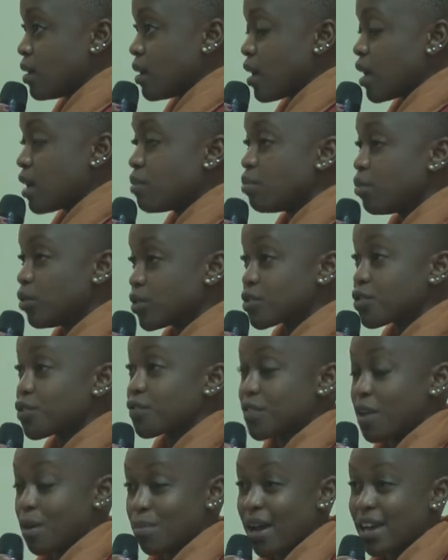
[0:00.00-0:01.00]
And most
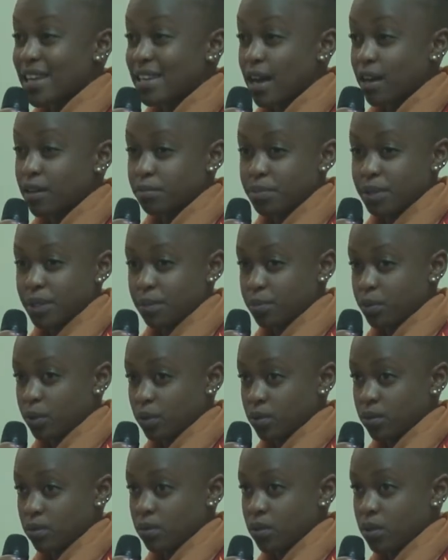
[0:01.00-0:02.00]
of them are young
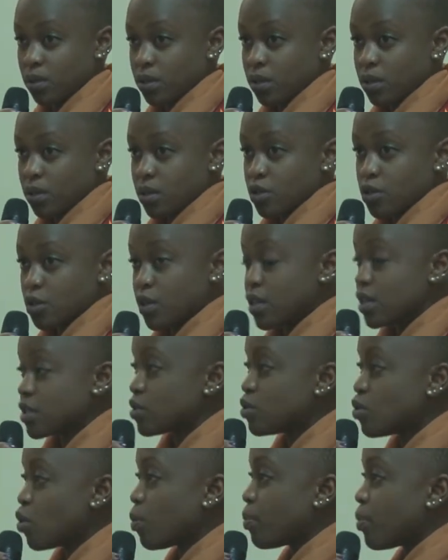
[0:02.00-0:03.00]
people. So there's
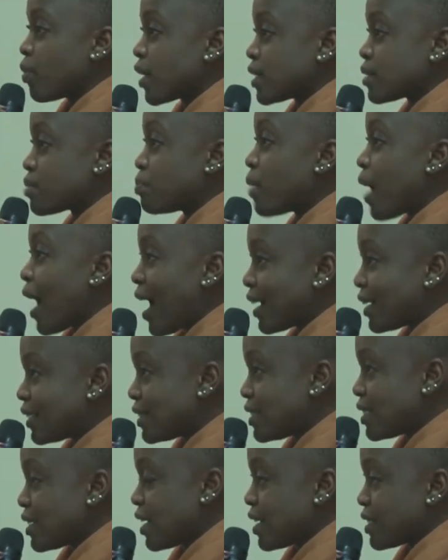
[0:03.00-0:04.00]
no point
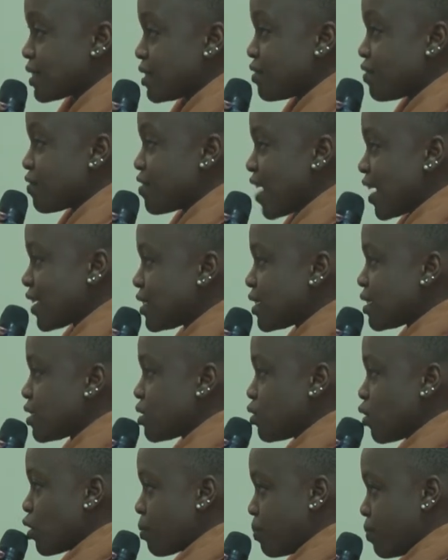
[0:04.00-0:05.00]
acting as if that
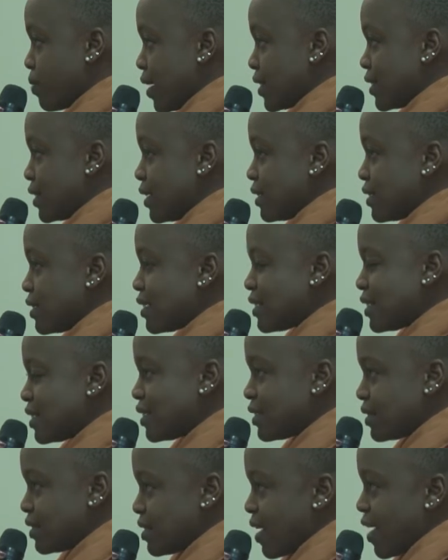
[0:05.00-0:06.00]
is not present. It
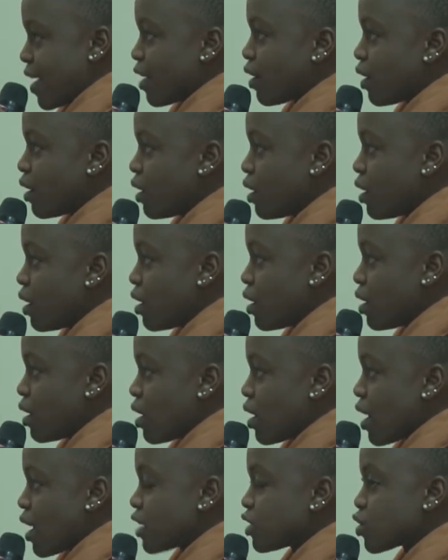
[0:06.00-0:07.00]
is there.
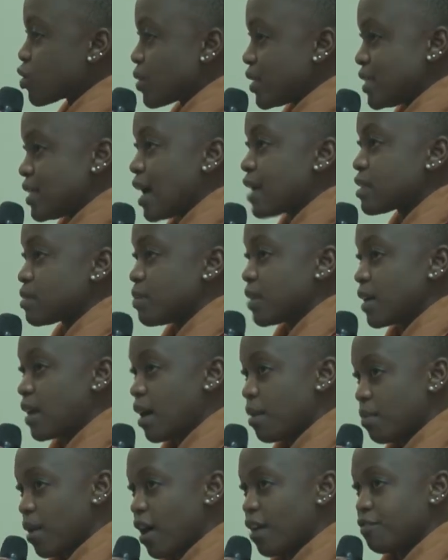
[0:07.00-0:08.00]
And so it has
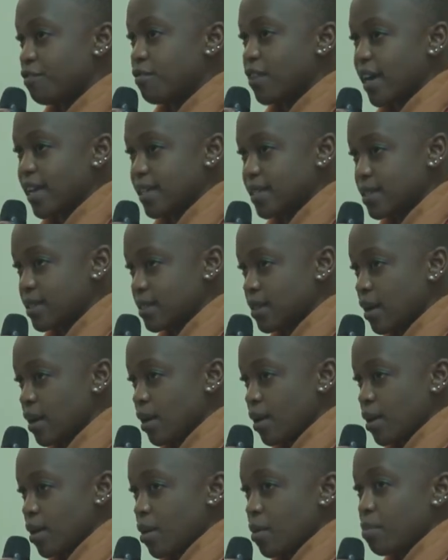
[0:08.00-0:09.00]
become a vice.
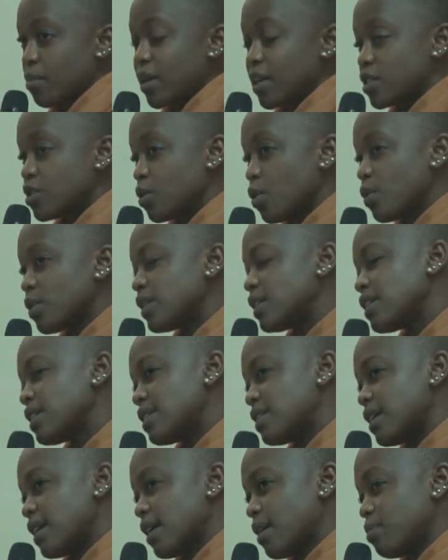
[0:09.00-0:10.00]
But it's only
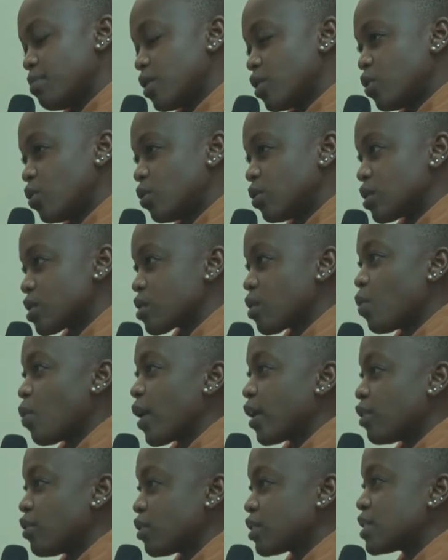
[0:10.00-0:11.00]
there because
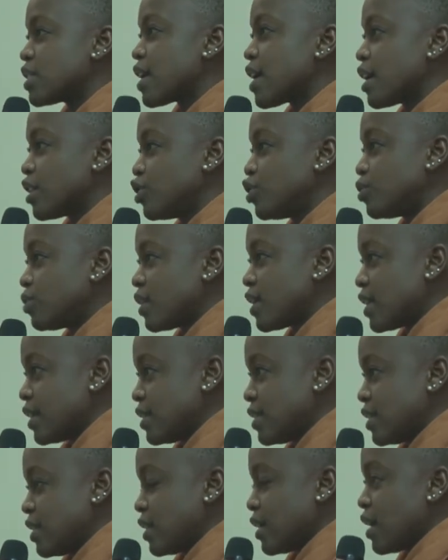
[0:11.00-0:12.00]
we're not
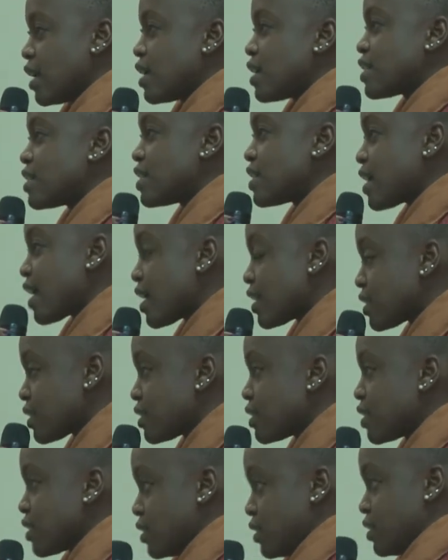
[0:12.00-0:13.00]
educating the
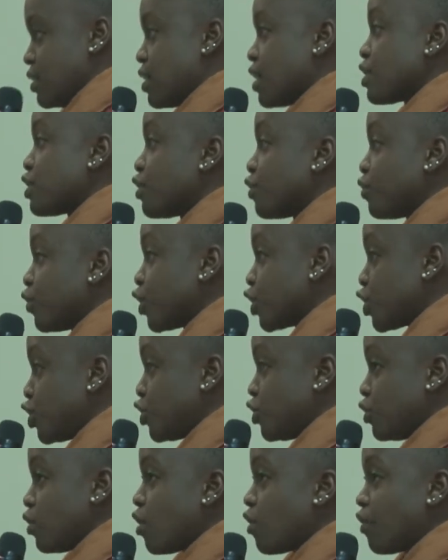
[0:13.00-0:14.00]
essence and the
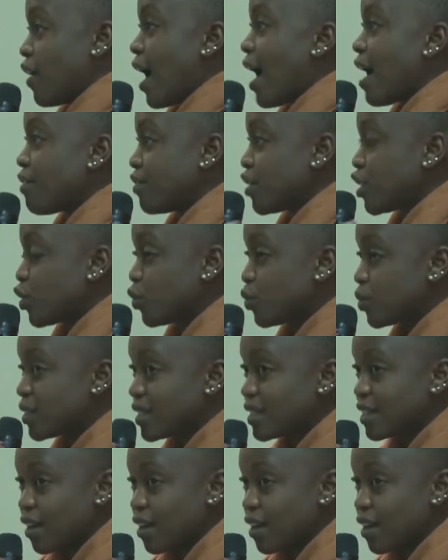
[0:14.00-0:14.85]
virtue of having good